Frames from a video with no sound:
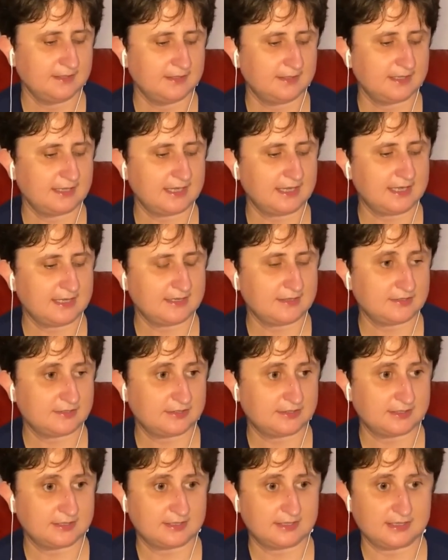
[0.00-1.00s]

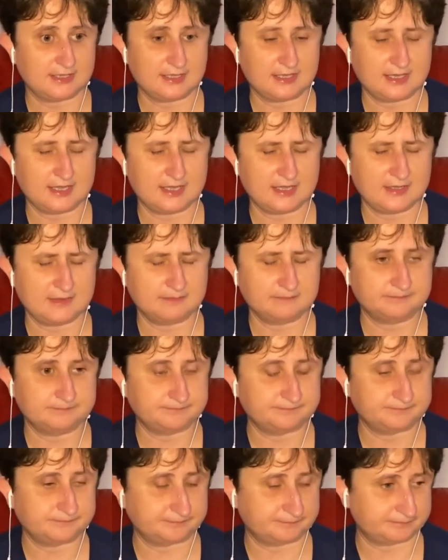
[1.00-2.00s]
and
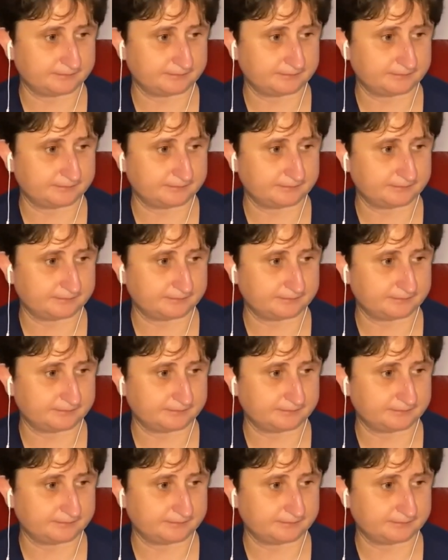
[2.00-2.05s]
um,